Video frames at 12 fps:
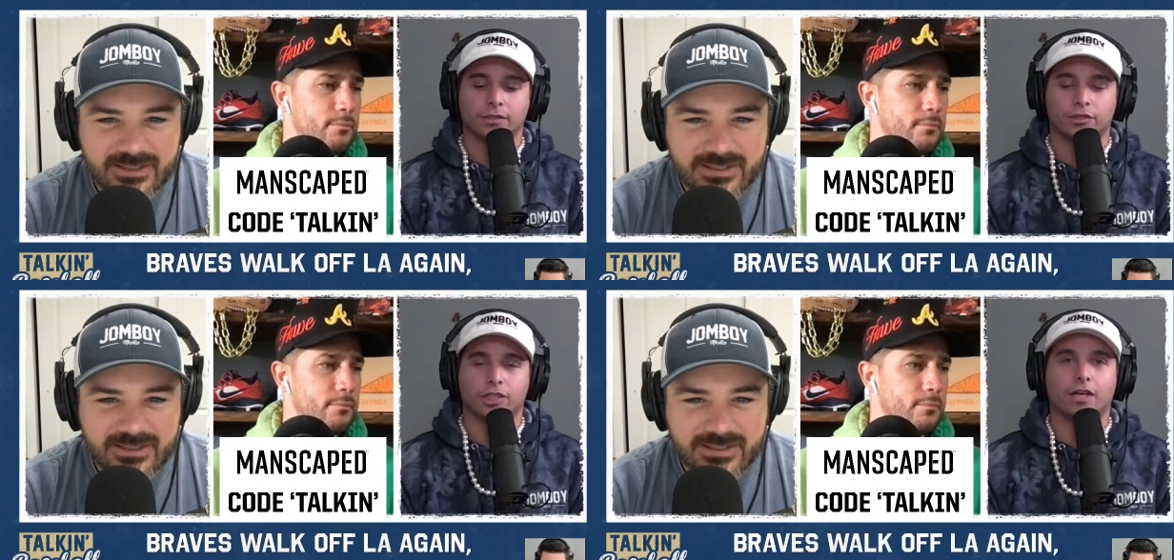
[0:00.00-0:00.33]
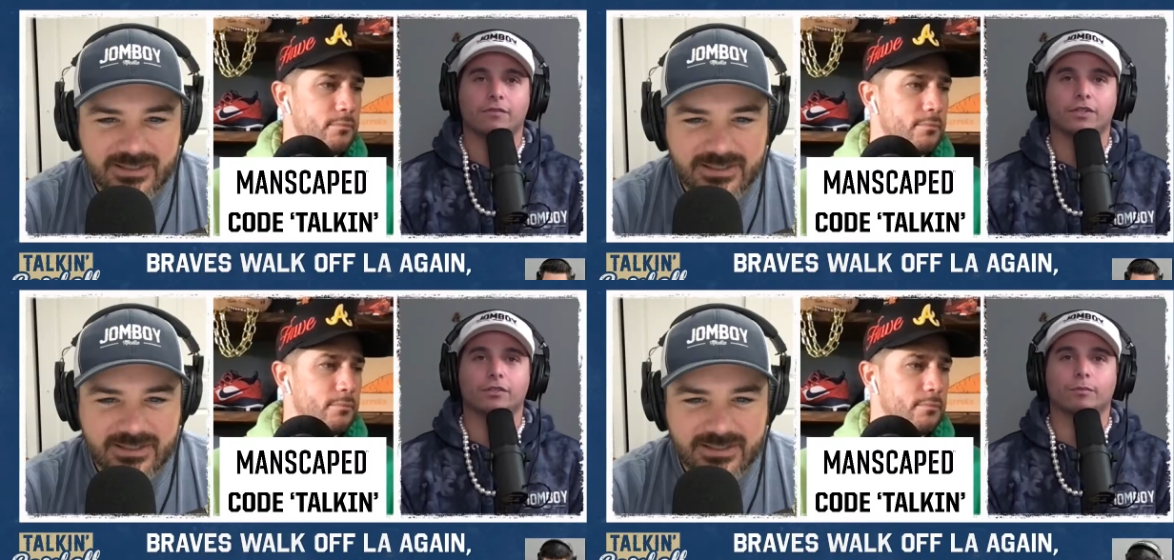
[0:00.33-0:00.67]

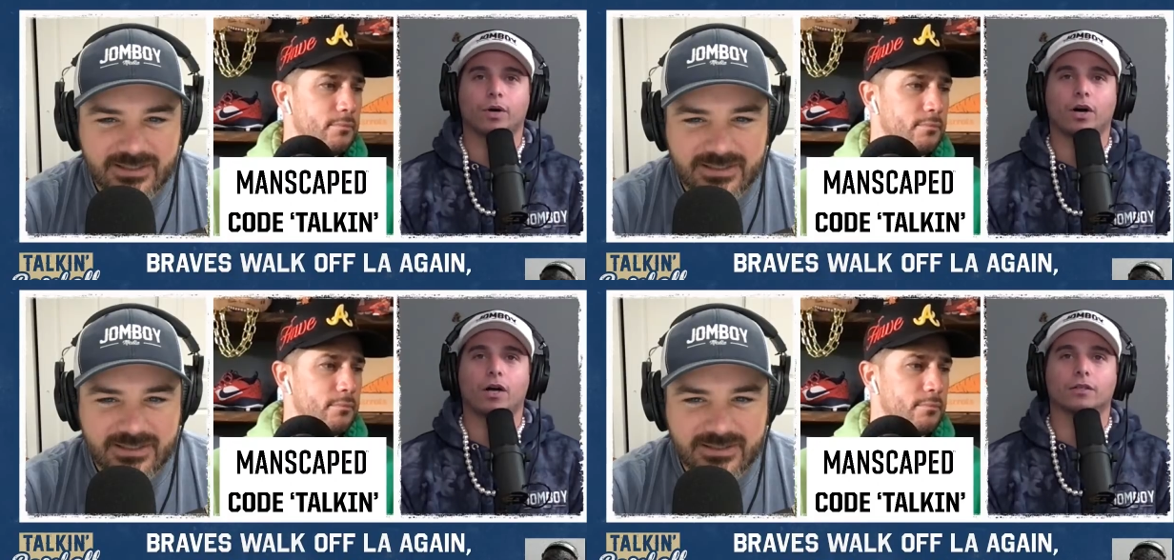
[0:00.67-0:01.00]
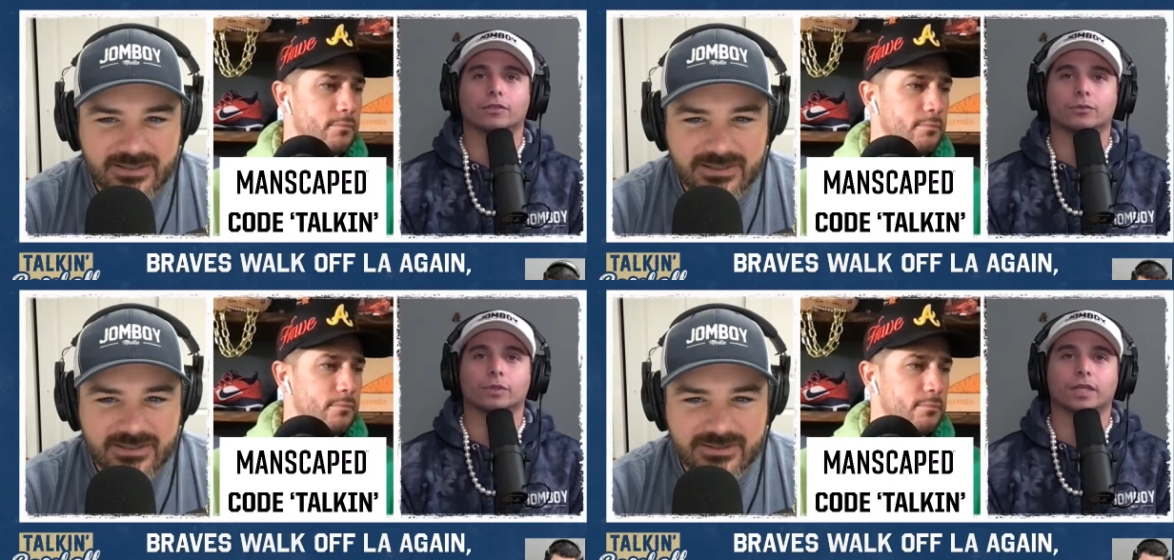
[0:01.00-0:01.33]
Speaker 1: shaving your
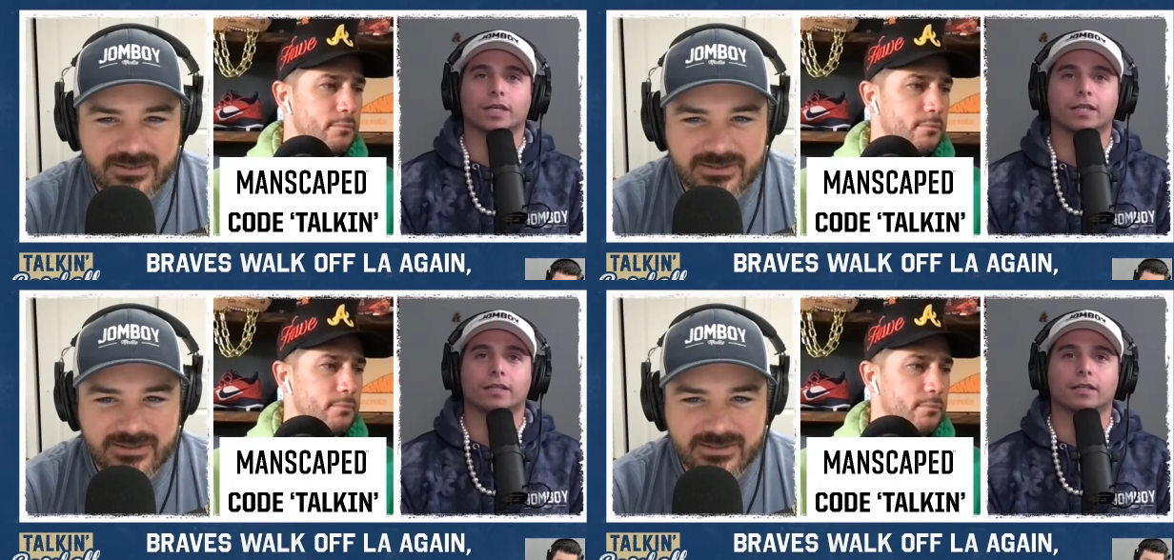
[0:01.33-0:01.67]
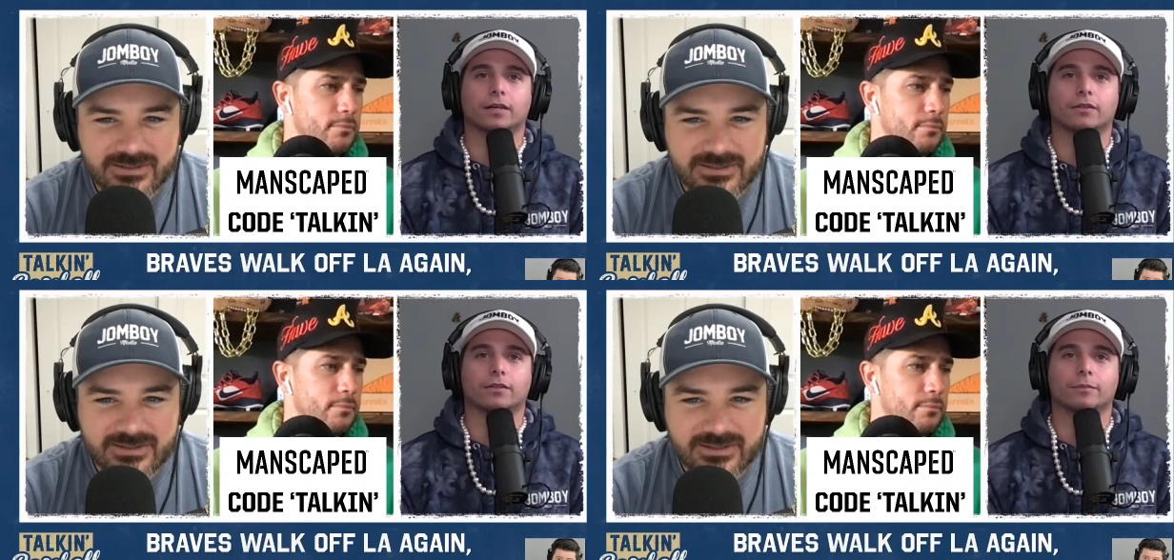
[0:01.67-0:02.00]
balls with
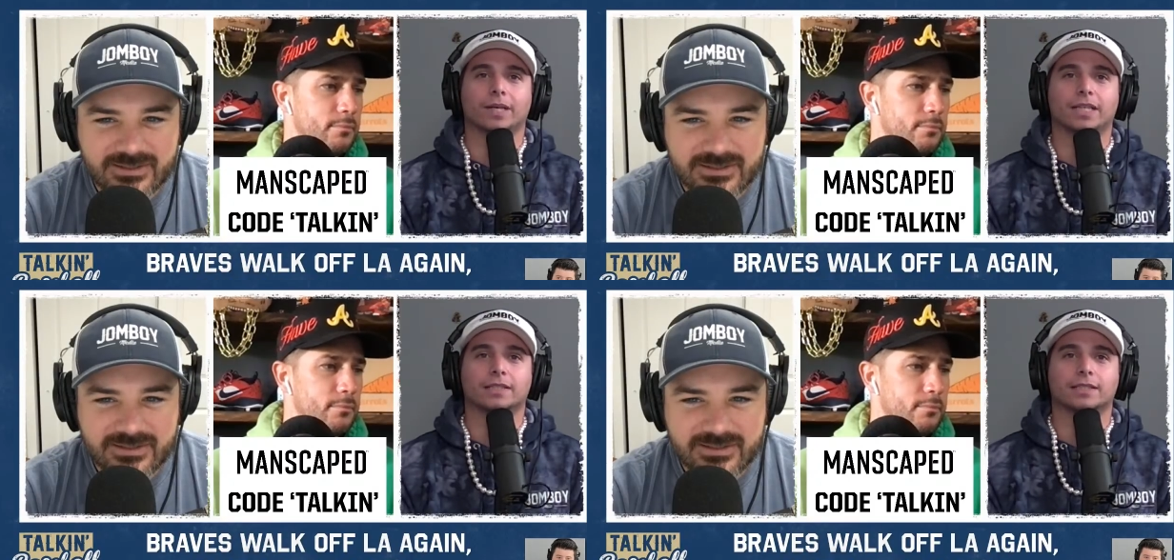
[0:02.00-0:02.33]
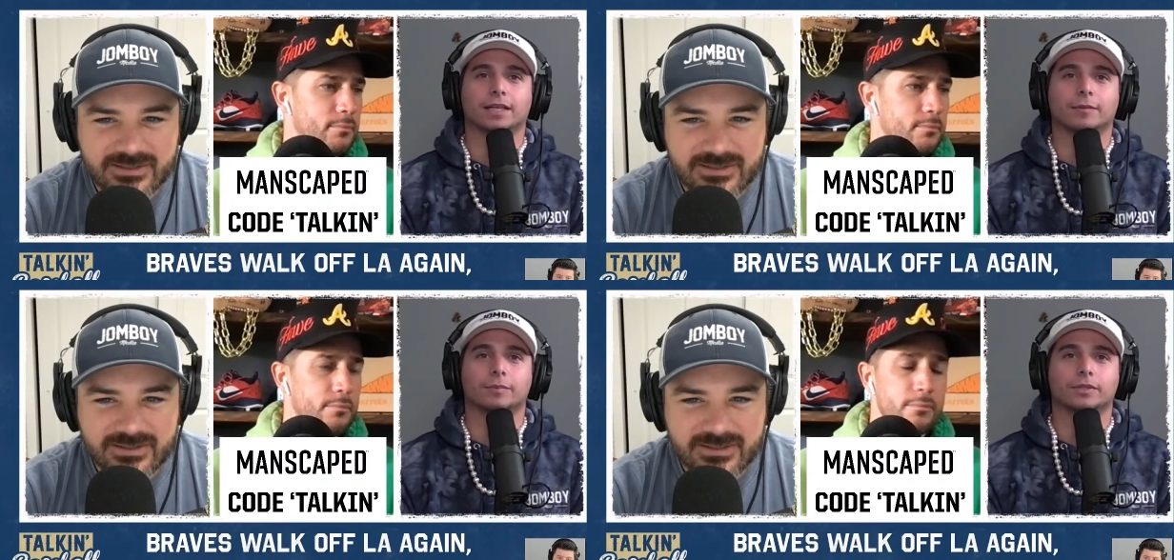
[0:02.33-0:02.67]
anything other than
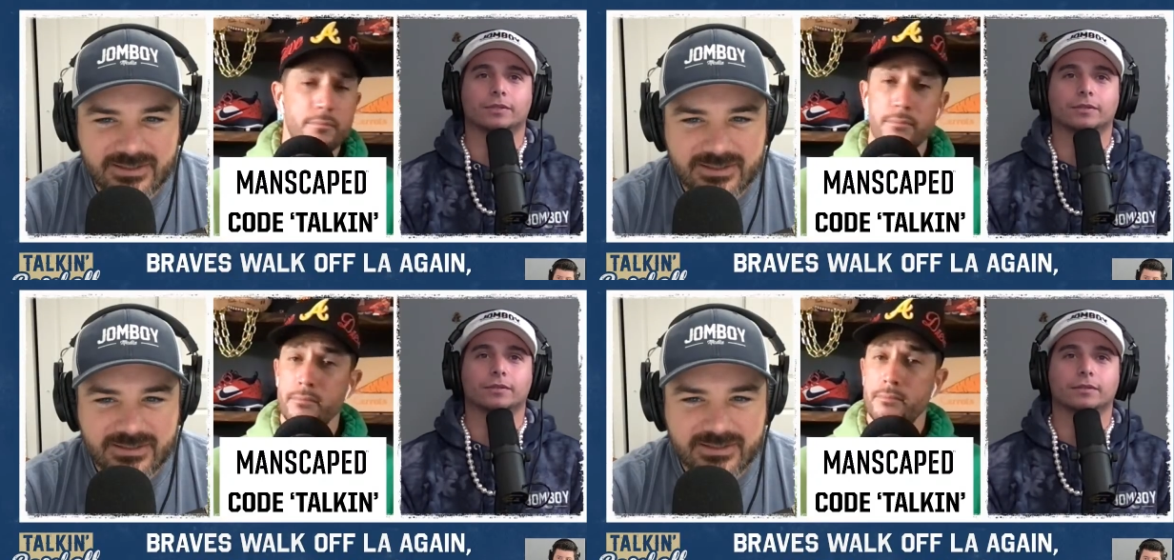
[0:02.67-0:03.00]
Manscaped.